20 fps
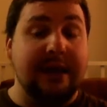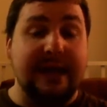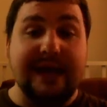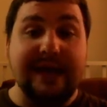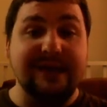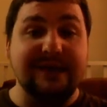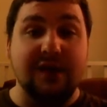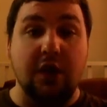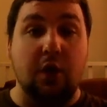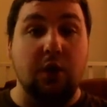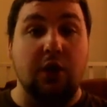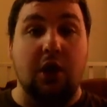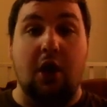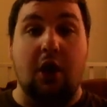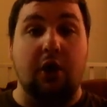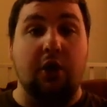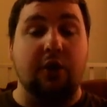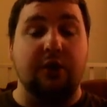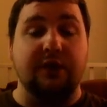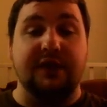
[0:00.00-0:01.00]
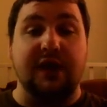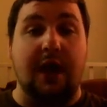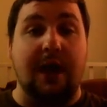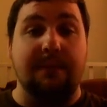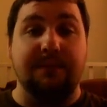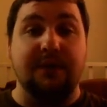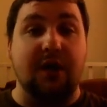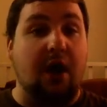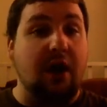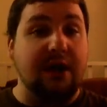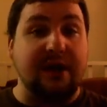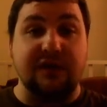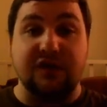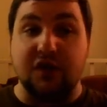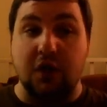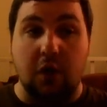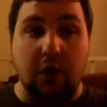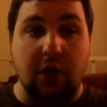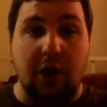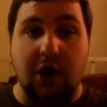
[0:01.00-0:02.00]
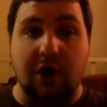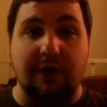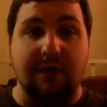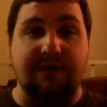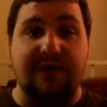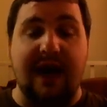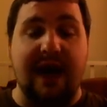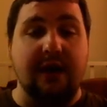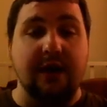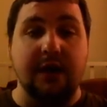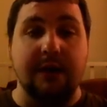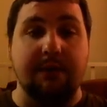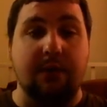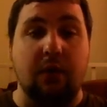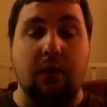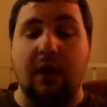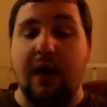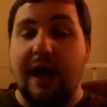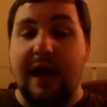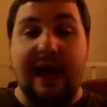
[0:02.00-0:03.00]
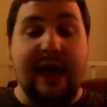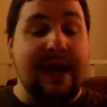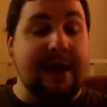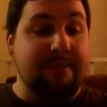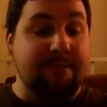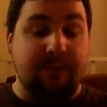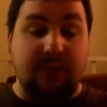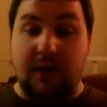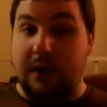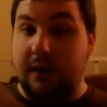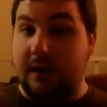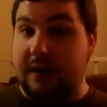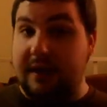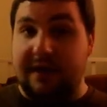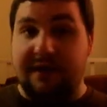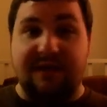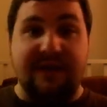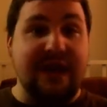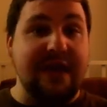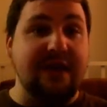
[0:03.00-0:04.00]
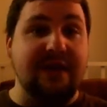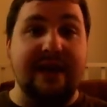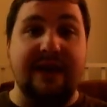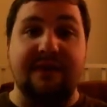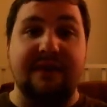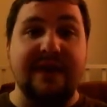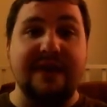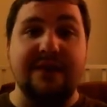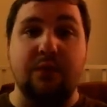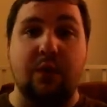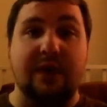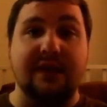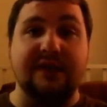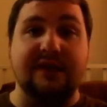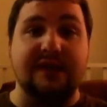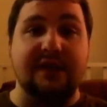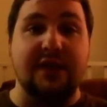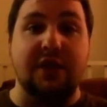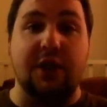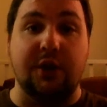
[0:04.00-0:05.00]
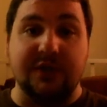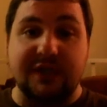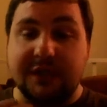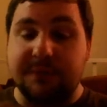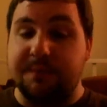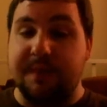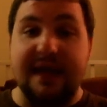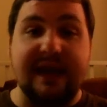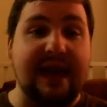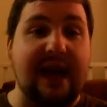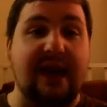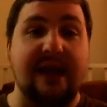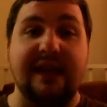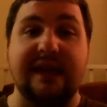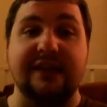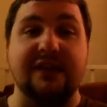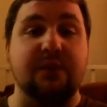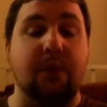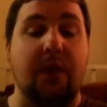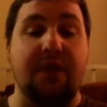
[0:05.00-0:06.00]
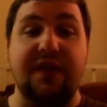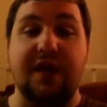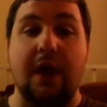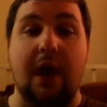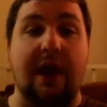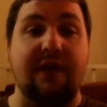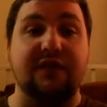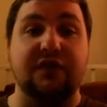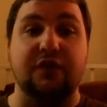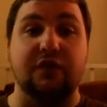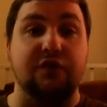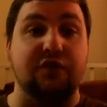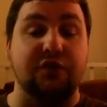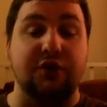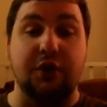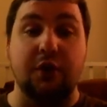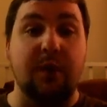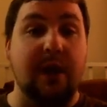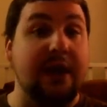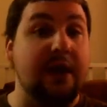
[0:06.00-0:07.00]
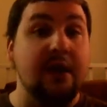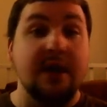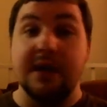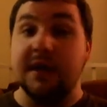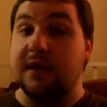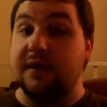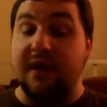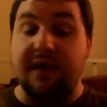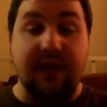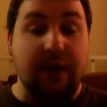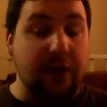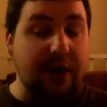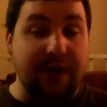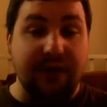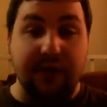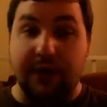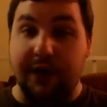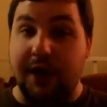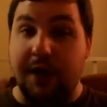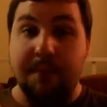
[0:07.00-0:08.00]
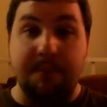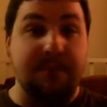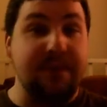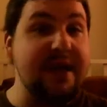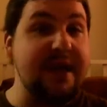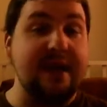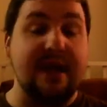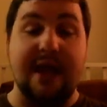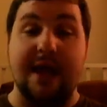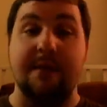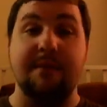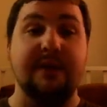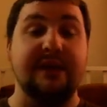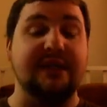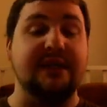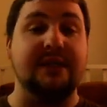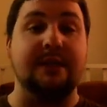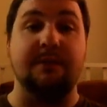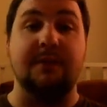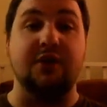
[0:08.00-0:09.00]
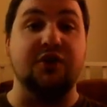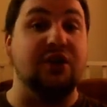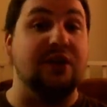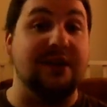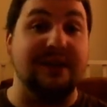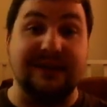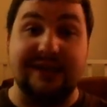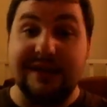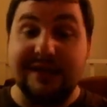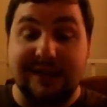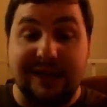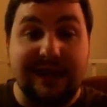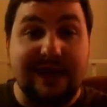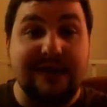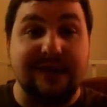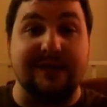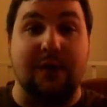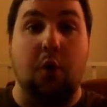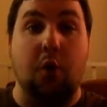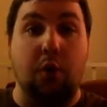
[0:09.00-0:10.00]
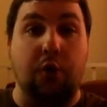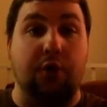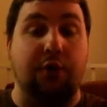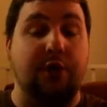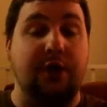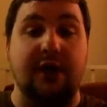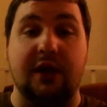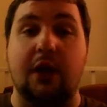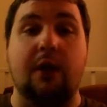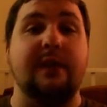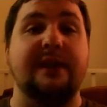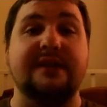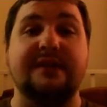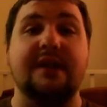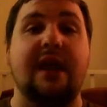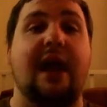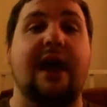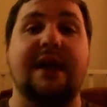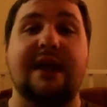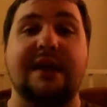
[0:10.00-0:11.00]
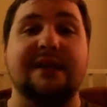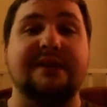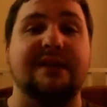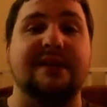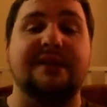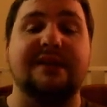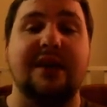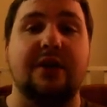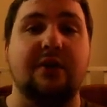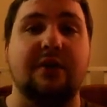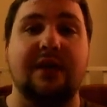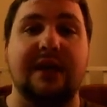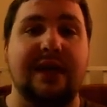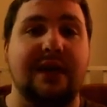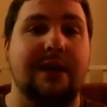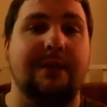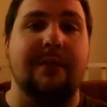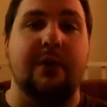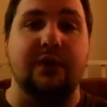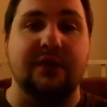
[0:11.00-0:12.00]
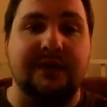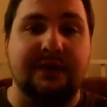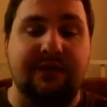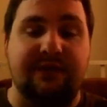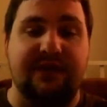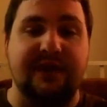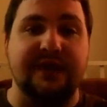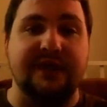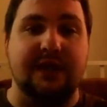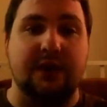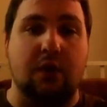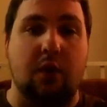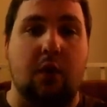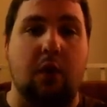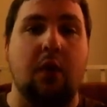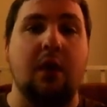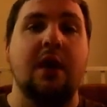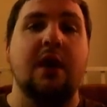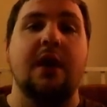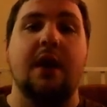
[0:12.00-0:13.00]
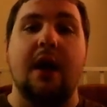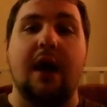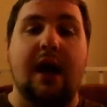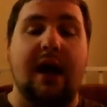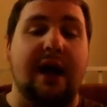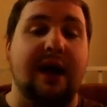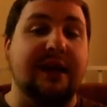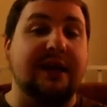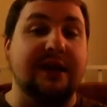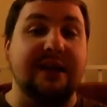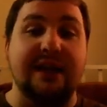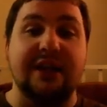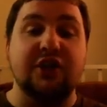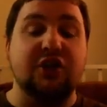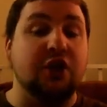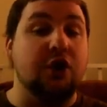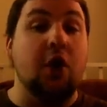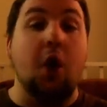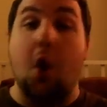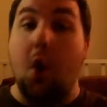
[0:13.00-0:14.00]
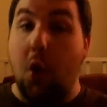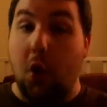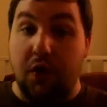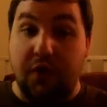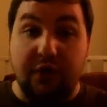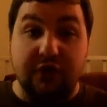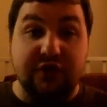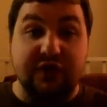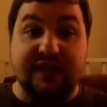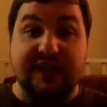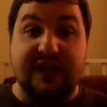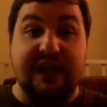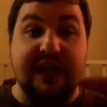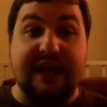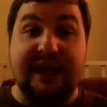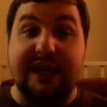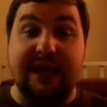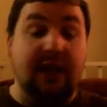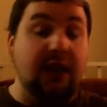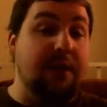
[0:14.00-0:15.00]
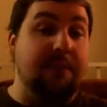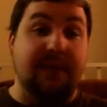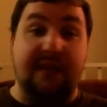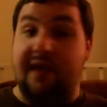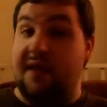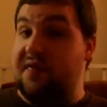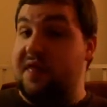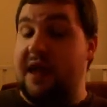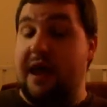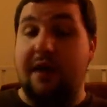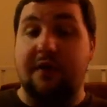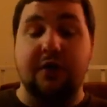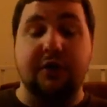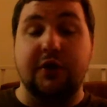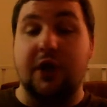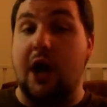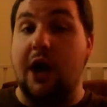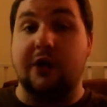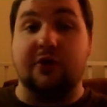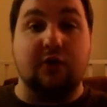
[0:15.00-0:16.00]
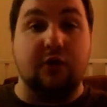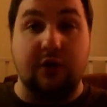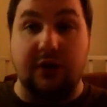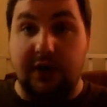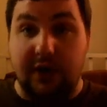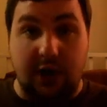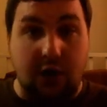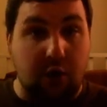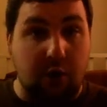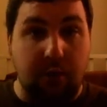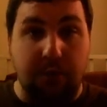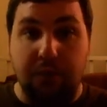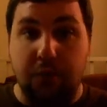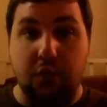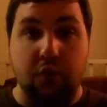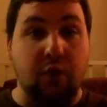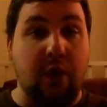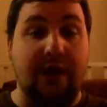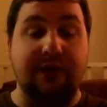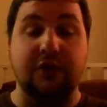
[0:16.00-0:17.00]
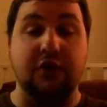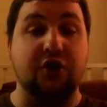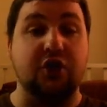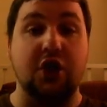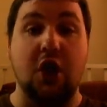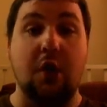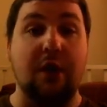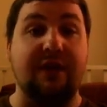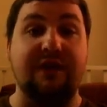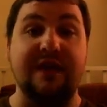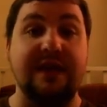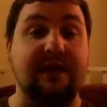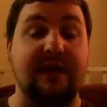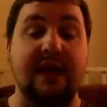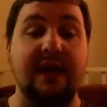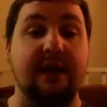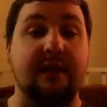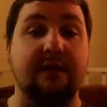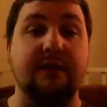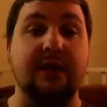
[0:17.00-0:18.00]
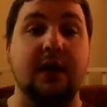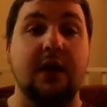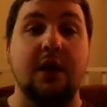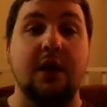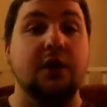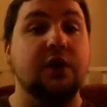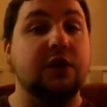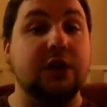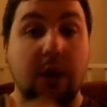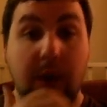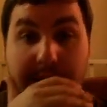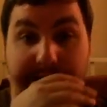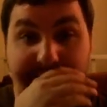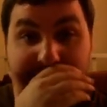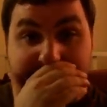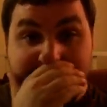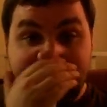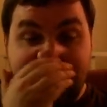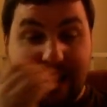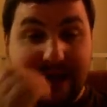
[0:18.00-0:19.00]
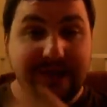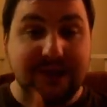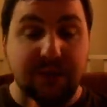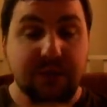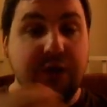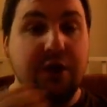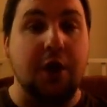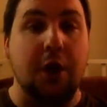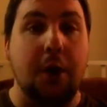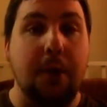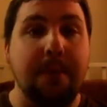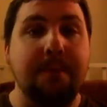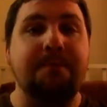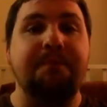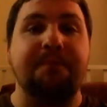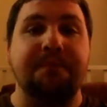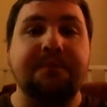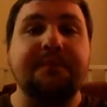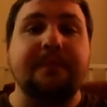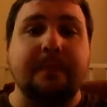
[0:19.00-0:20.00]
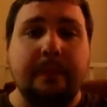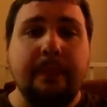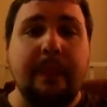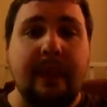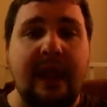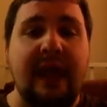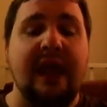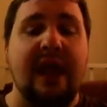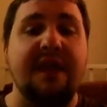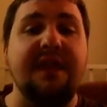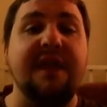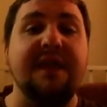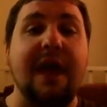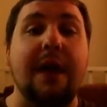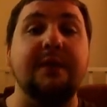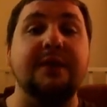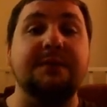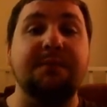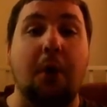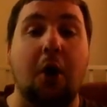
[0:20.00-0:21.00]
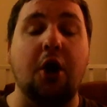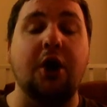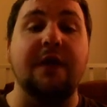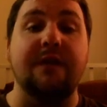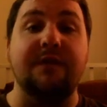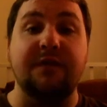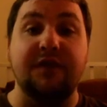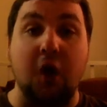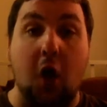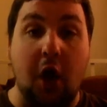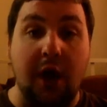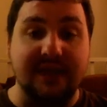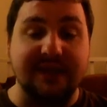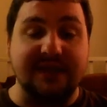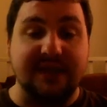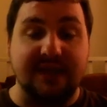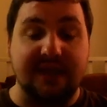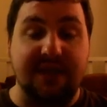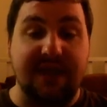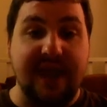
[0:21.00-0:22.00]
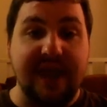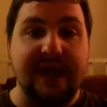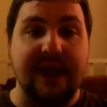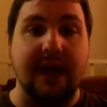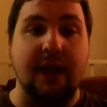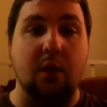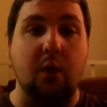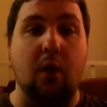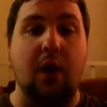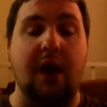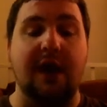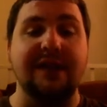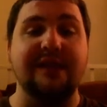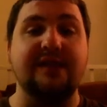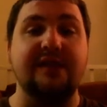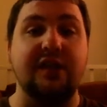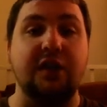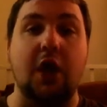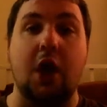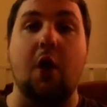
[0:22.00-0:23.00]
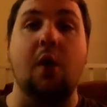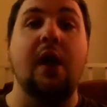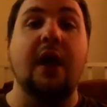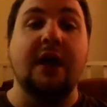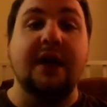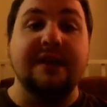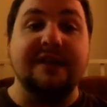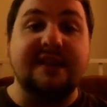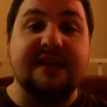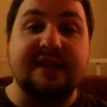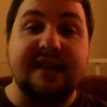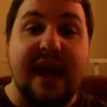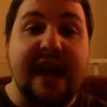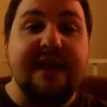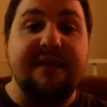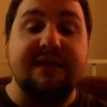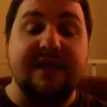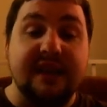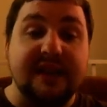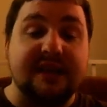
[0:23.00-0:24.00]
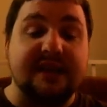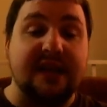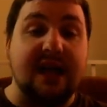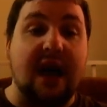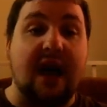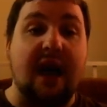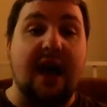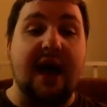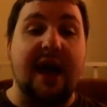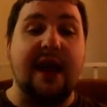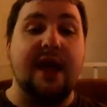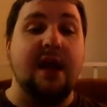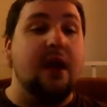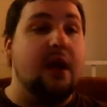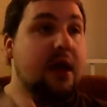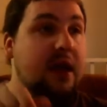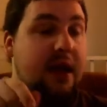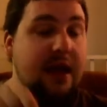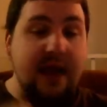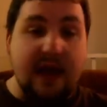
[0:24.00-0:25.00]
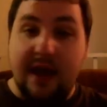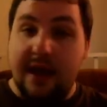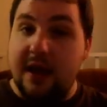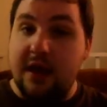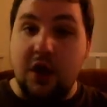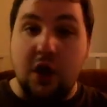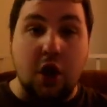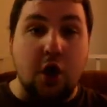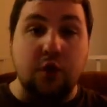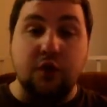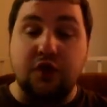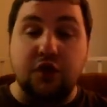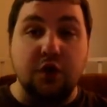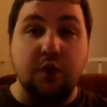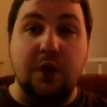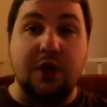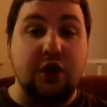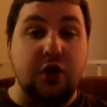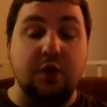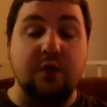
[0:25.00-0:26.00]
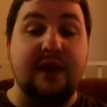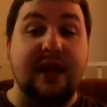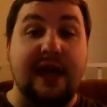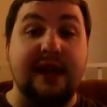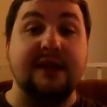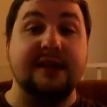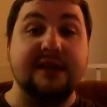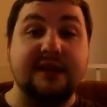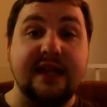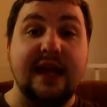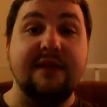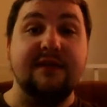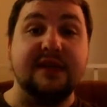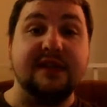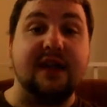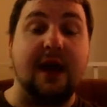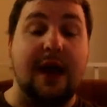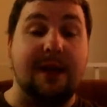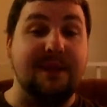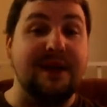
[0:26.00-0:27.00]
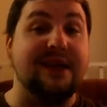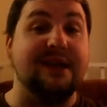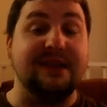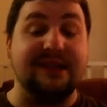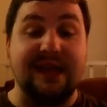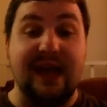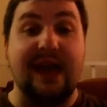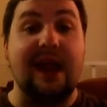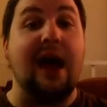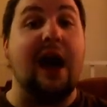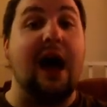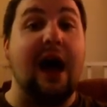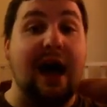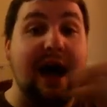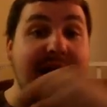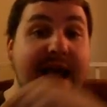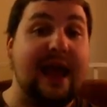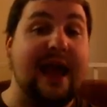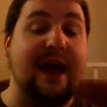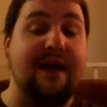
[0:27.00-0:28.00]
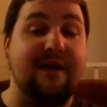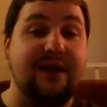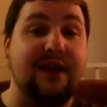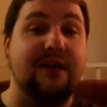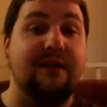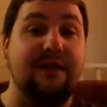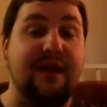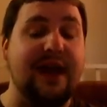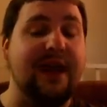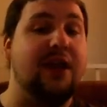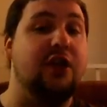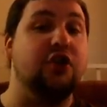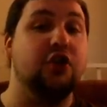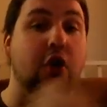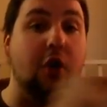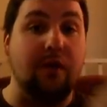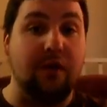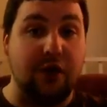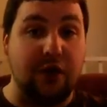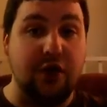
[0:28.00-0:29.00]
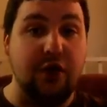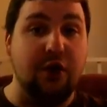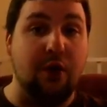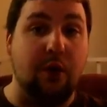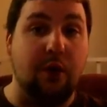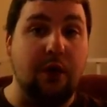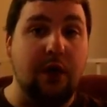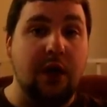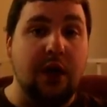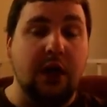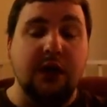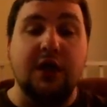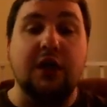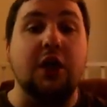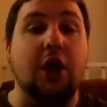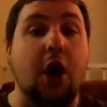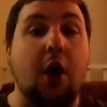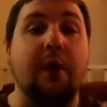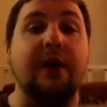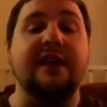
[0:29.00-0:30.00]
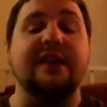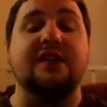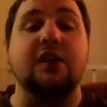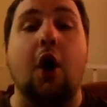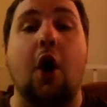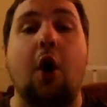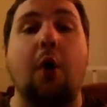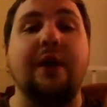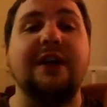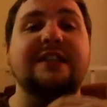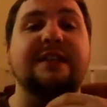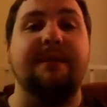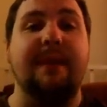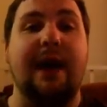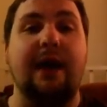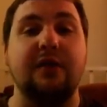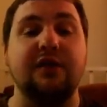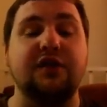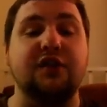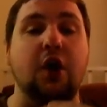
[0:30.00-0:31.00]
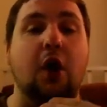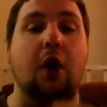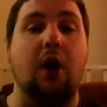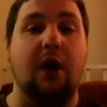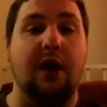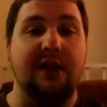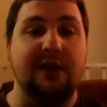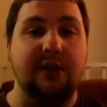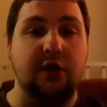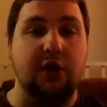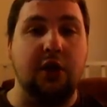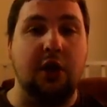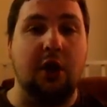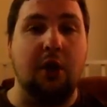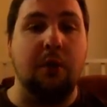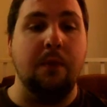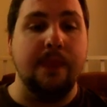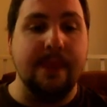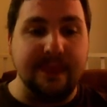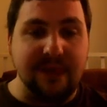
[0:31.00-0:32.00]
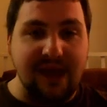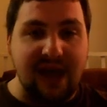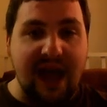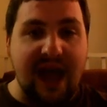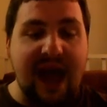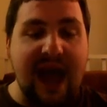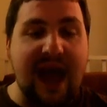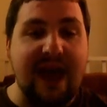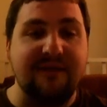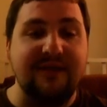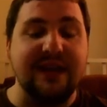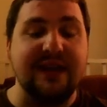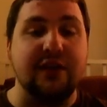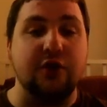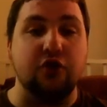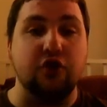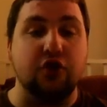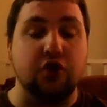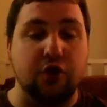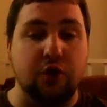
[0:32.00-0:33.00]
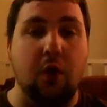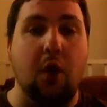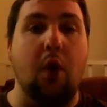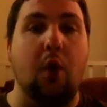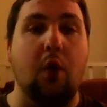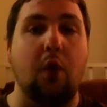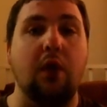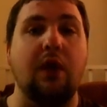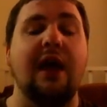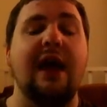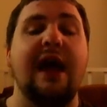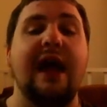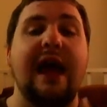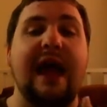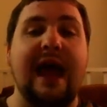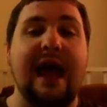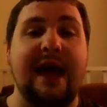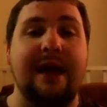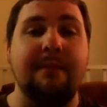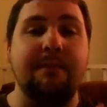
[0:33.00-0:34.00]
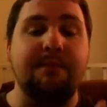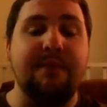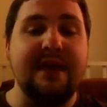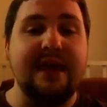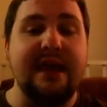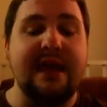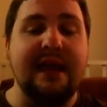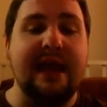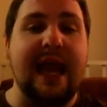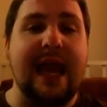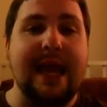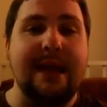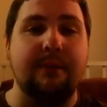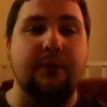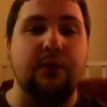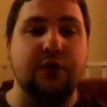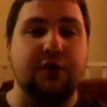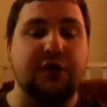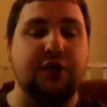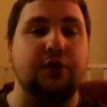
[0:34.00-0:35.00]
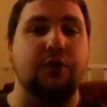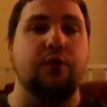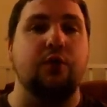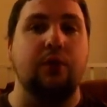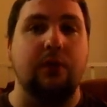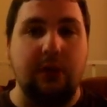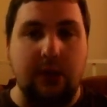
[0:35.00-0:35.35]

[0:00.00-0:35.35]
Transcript: he's no longer top dog. He's no longer valuable. And if he if he wants to, you know, speak out against what the officers are doing, then they're either going to beat him into submission because he's he's older, you know, he's not necessarily in the most physical uh, condition, or they're just going to kill him and let the other doctor, you know, run the show if he lived. So I think that's you know and I think that was part of Don's thinking was, you know, save this guy, you know, do what you can to save this guy because then I have an advantage over you. You know, and it's always about Don, you know, having control and being able to